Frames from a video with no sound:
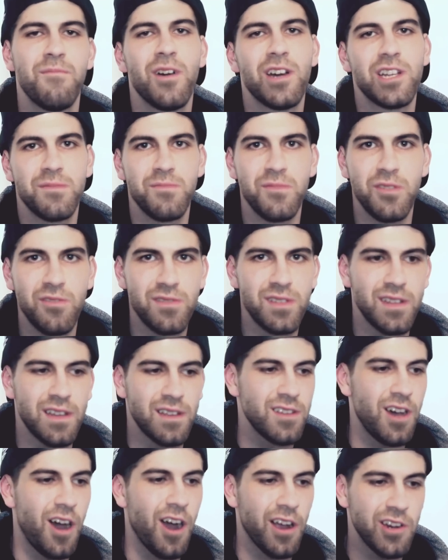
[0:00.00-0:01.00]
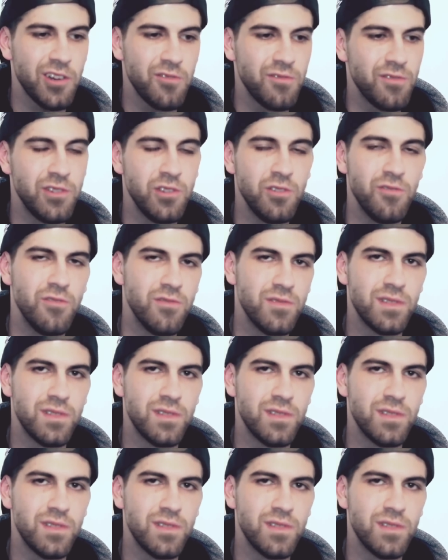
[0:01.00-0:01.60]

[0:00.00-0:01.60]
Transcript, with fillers: Much Music, talking to a dude